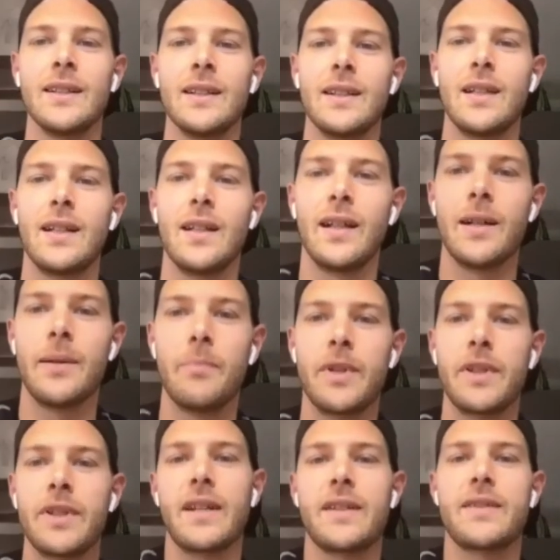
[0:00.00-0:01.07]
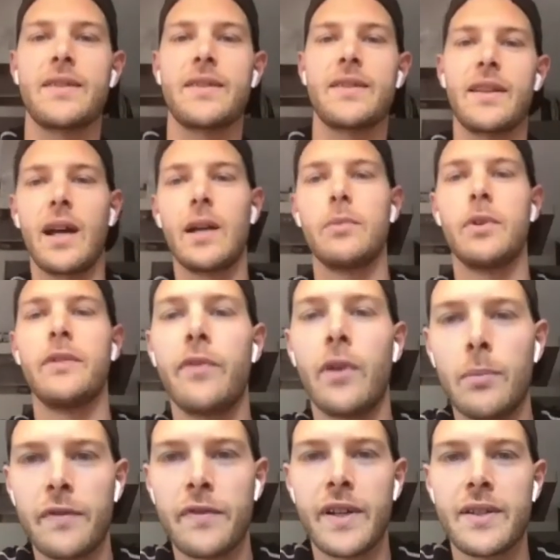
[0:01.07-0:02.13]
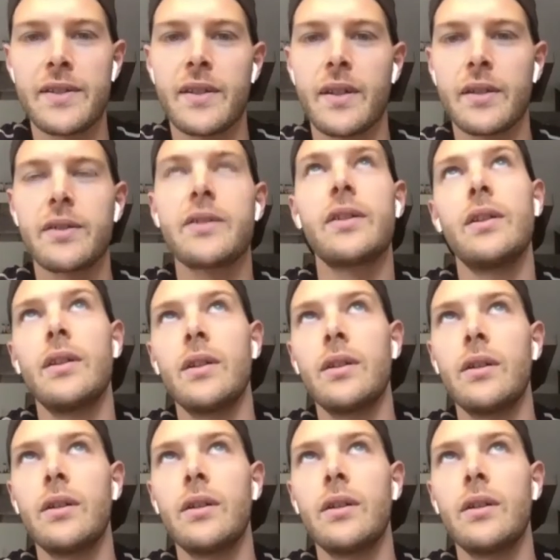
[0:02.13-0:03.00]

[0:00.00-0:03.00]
Um, and yes, I'm a former fencer till